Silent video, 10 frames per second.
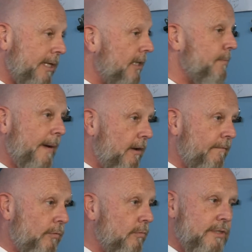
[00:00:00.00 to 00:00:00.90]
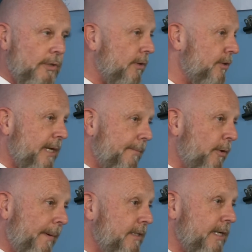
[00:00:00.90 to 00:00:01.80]
still as powerful, still got the same
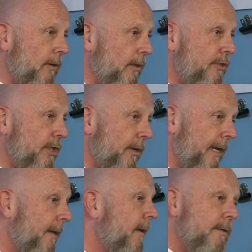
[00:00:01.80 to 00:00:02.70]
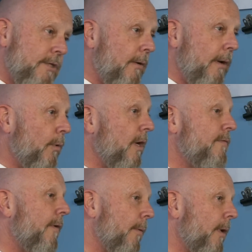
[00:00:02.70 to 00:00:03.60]
gripping technology on it, so it
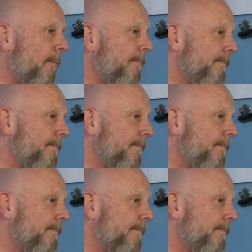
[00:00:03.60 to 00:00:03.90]
works very well.